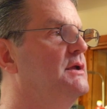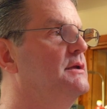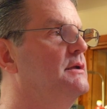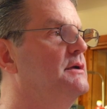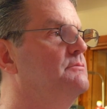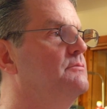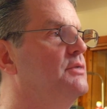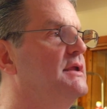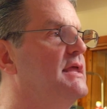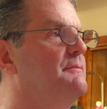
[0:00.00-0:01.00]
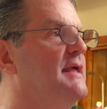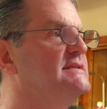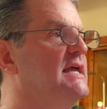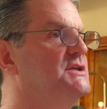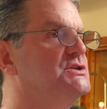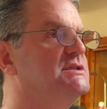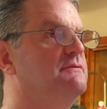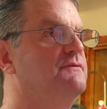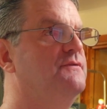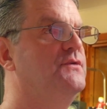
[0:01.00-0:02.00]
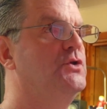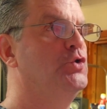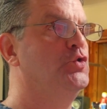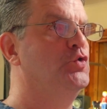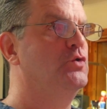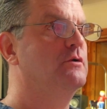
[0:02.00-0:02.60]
can bring that up. That's not just a view.